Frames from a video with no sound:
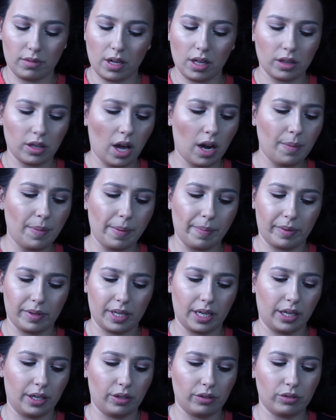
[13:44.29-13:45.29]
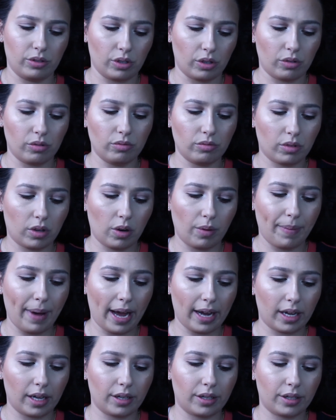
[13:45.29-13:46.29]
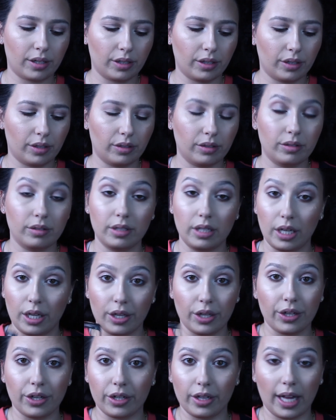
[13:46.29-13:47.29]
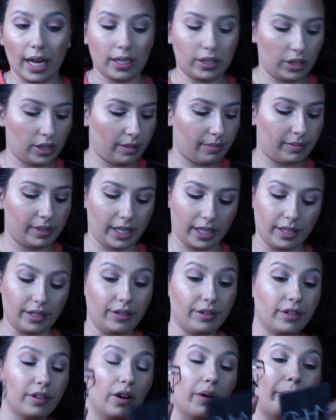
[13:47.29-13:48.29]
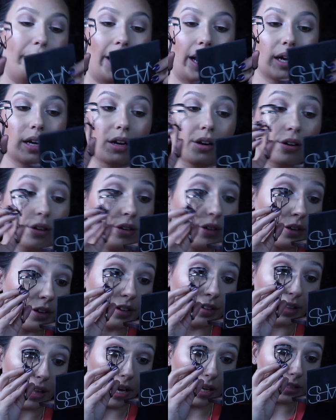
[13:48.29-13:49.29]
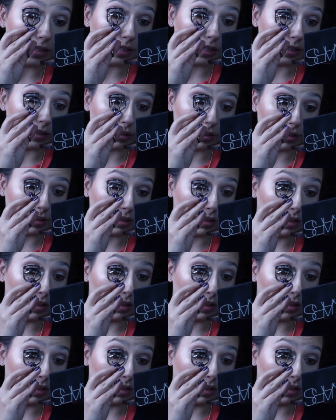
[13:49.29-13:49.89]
A lot of people tell you don't go back and curl your lashes. I'm telling you to go back and curl your lashes.